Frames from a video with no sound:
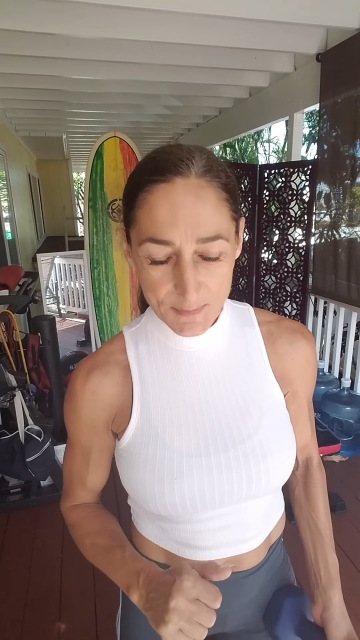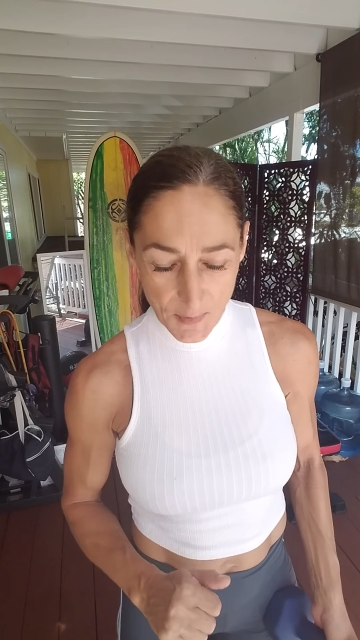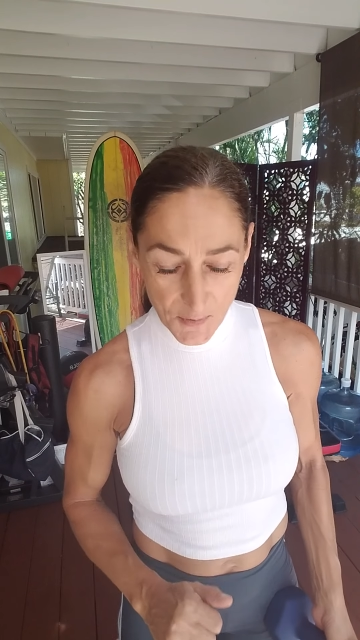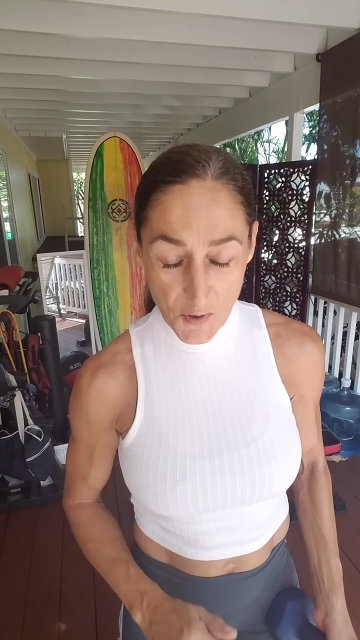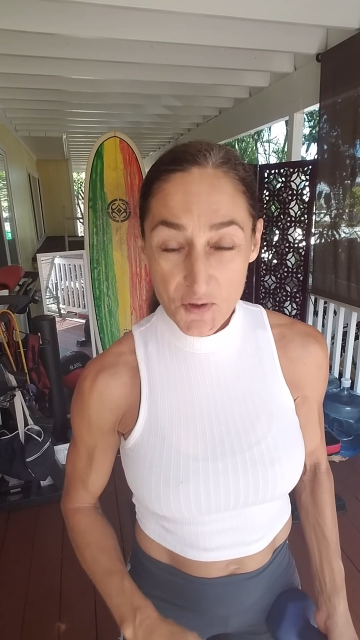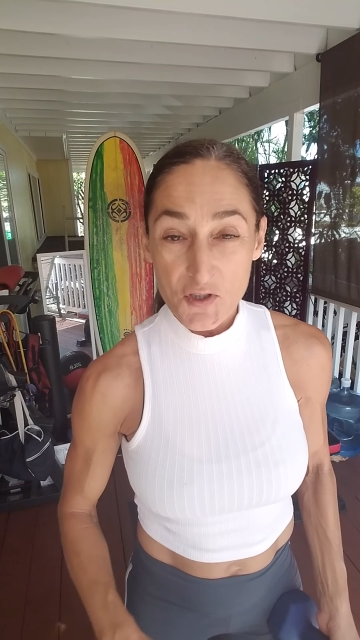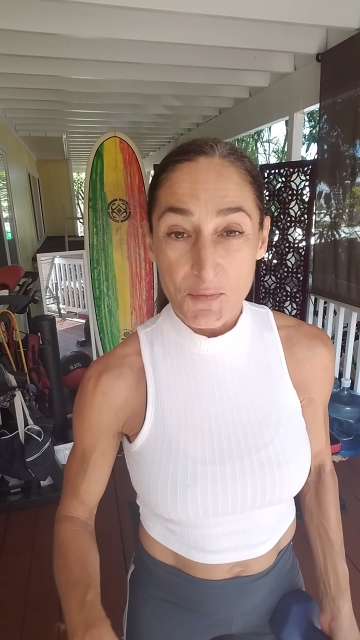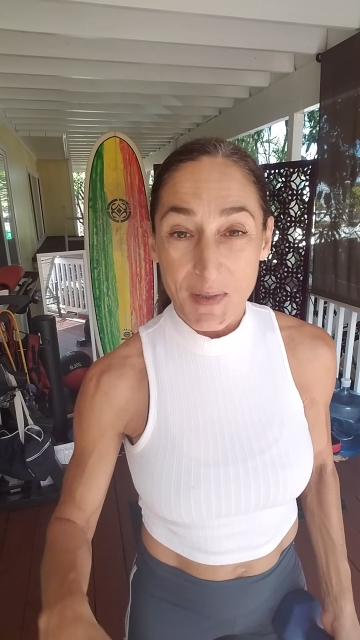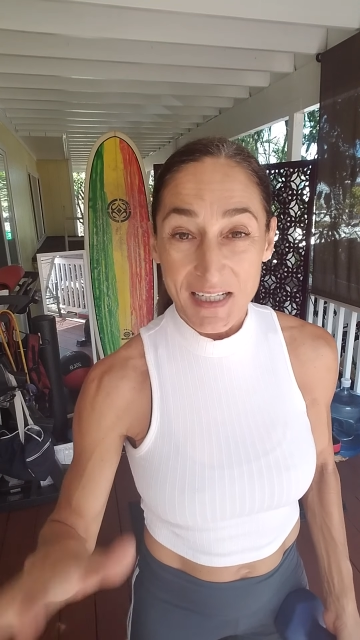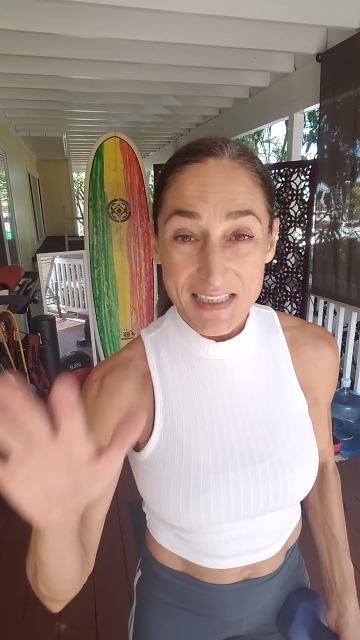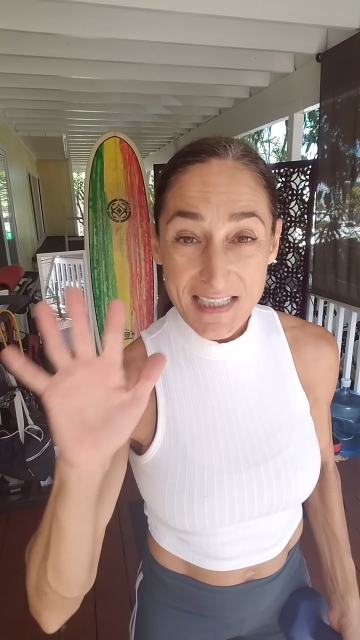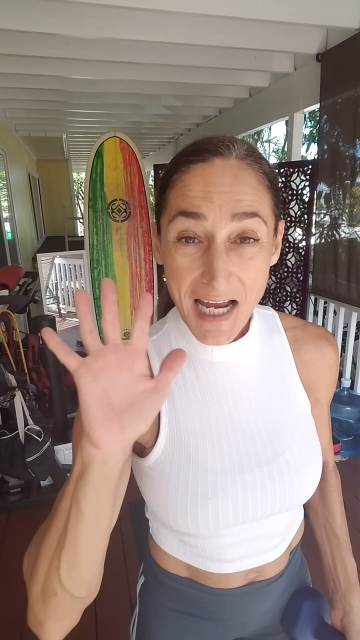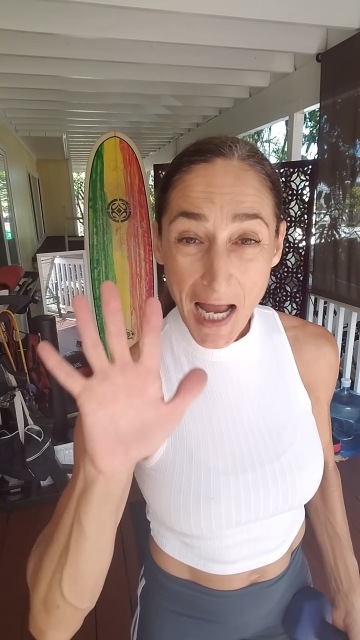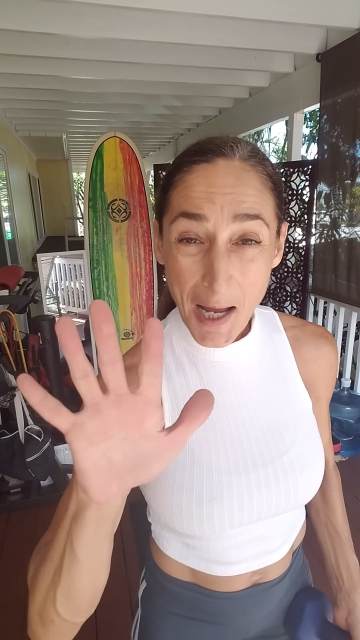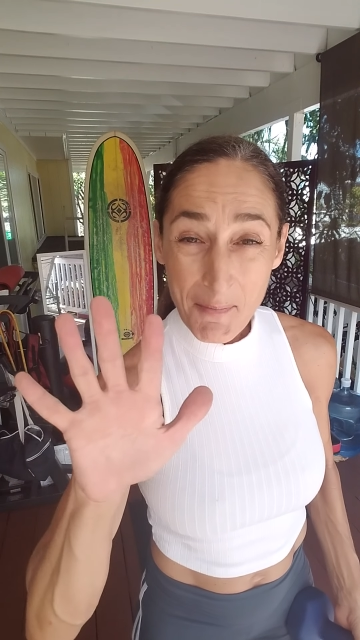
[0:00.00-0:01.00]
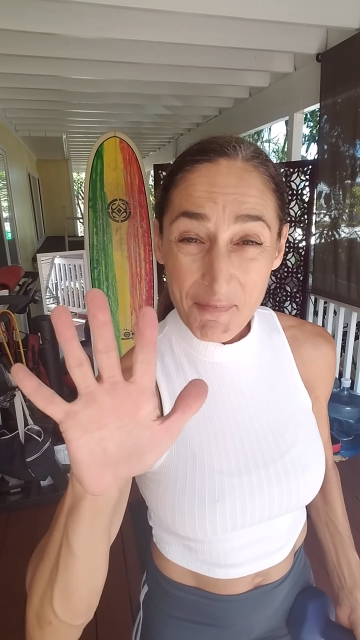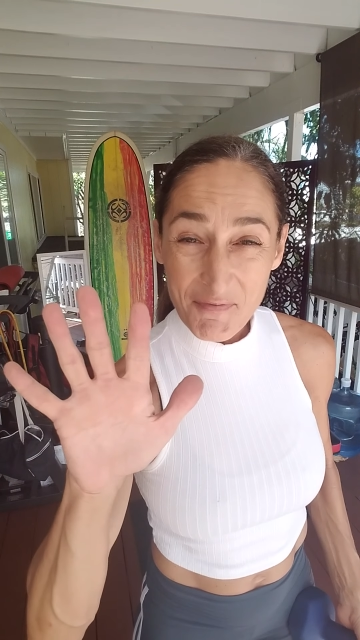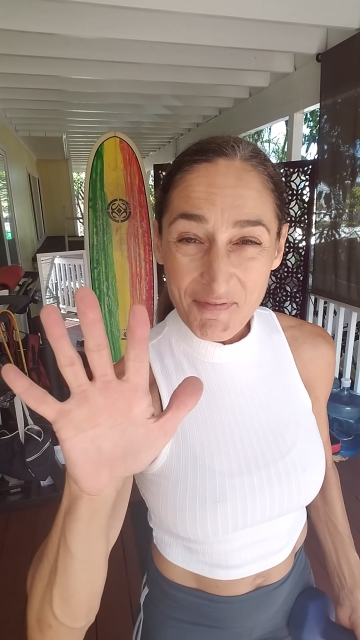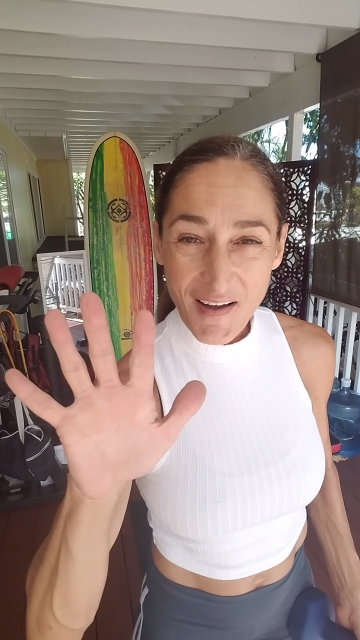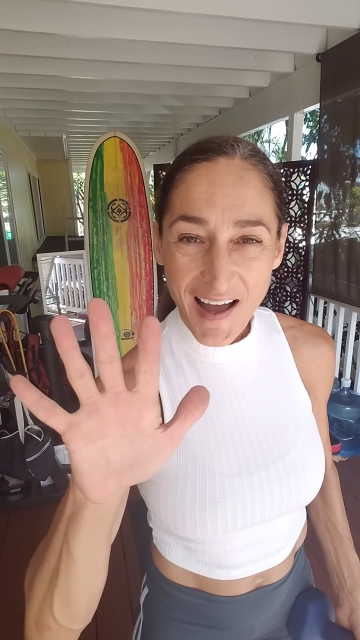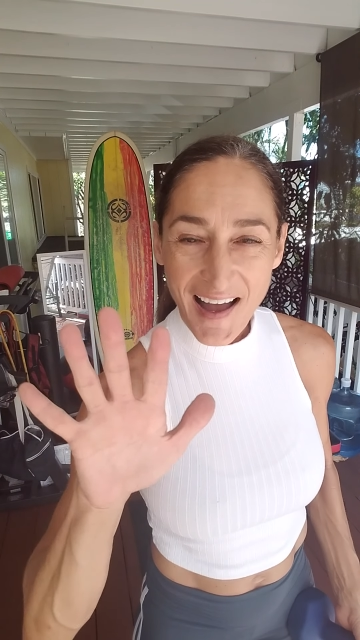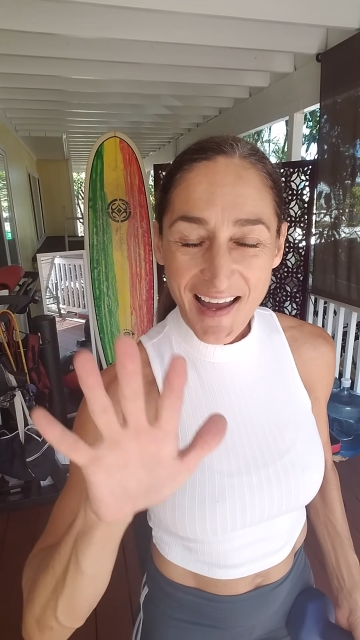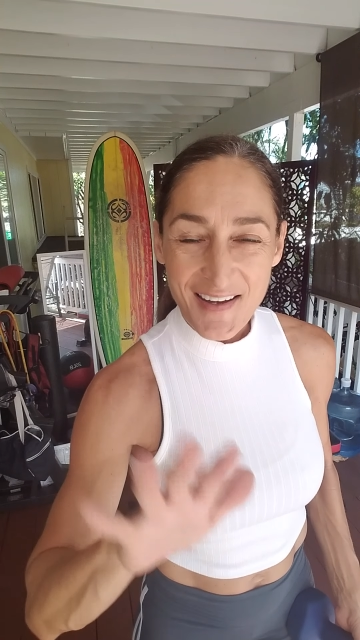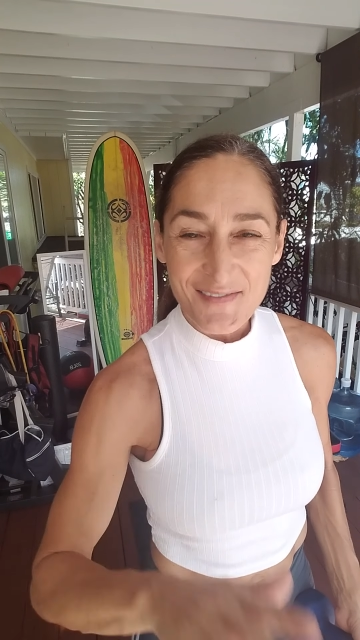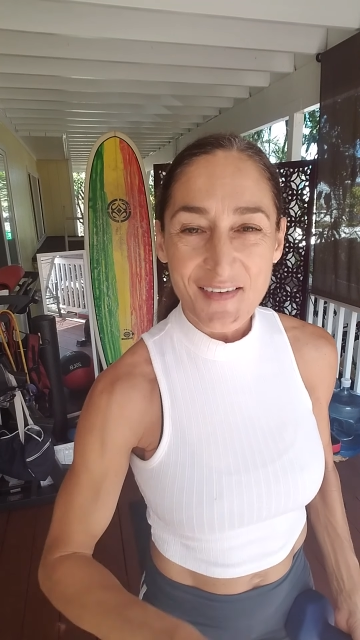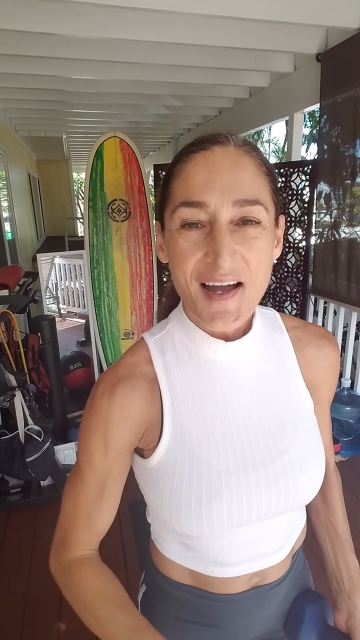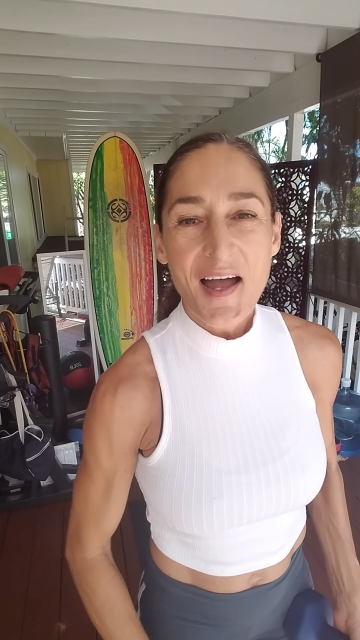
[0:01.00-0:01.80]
But those are my top 5